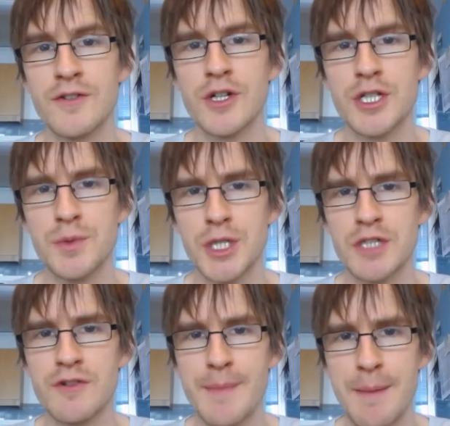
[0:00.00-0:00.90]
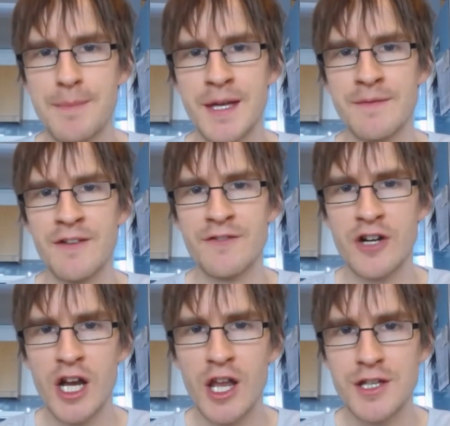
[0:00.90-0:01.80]
course we should remember that there
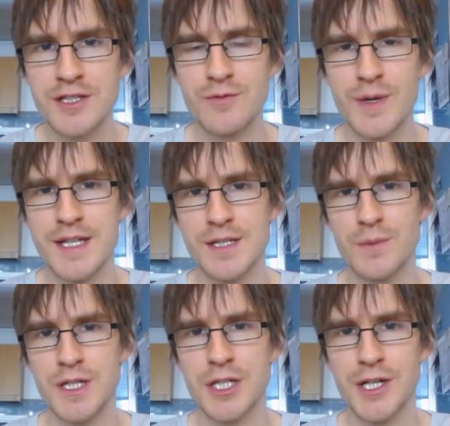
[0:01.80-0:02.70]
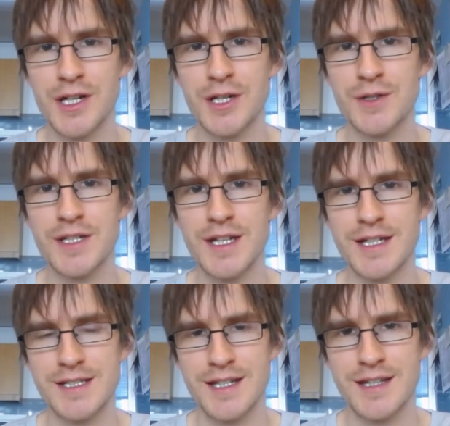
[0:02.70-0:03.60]
are lots of ways in which you can lose your
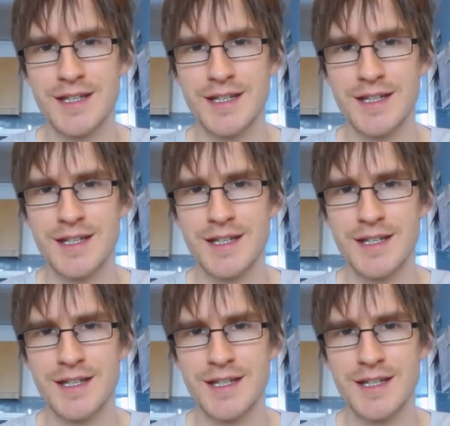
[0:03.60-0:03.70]
data.